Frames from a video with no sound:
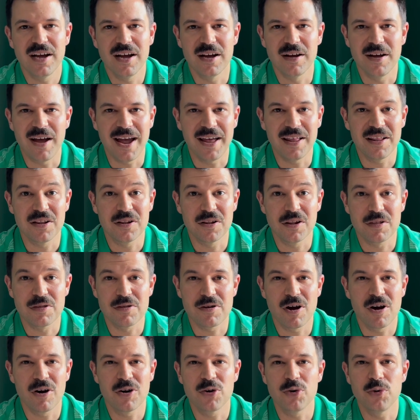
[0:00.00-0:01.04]
Alan
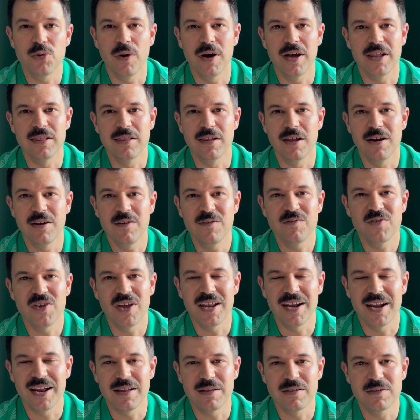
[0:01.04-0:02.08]
Lazard, who I loved.
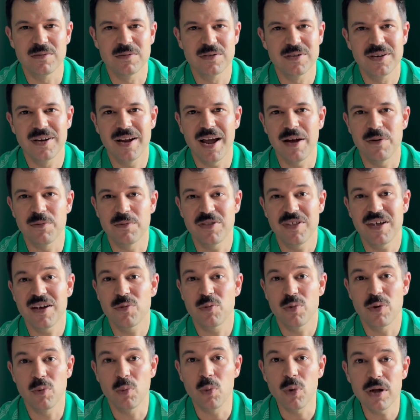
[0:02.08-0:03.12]
And I think
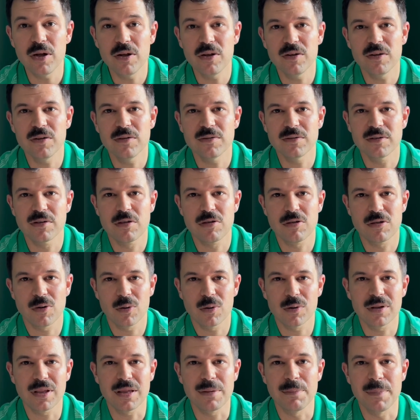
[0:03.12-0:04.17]
we will
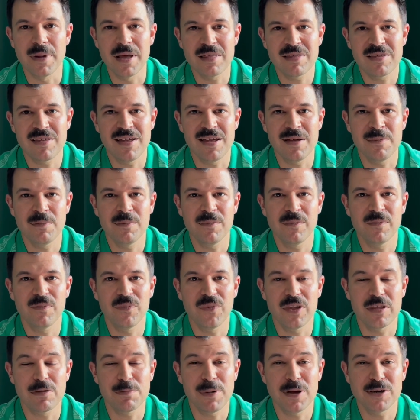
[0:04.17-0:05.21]
sorely miss him,
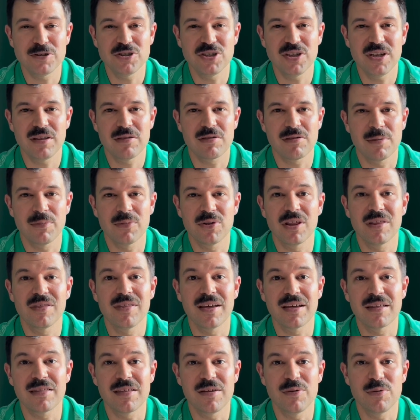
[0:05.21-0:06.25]
especially some of the
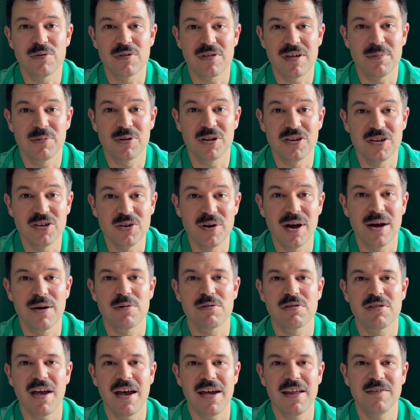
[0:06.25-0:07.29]
things he was able to do
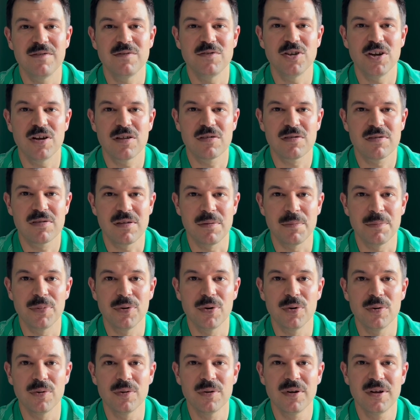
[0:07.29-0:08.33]
outside of just
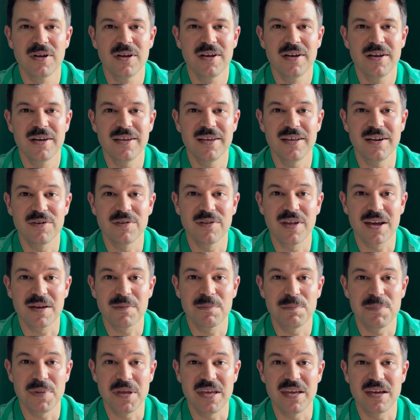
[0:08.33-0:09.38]
simple, you know, like
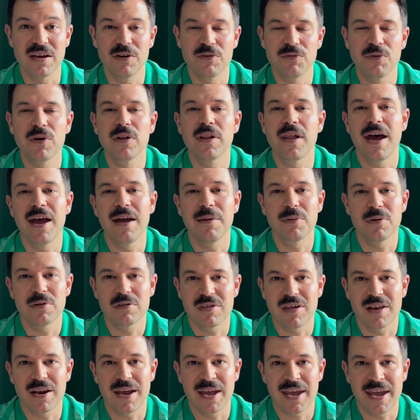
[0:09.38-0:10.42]
being a reliable
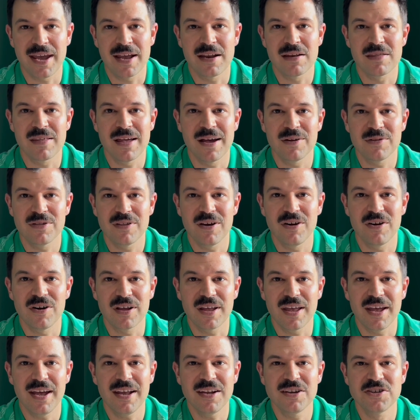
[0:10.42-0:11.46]
set of hands out there to
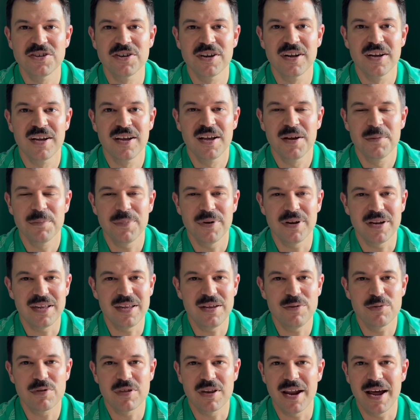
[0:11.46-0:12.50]
catch. But he
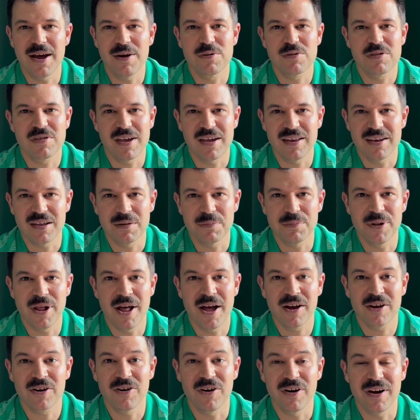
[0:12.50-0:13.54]
was an outstanding blocker.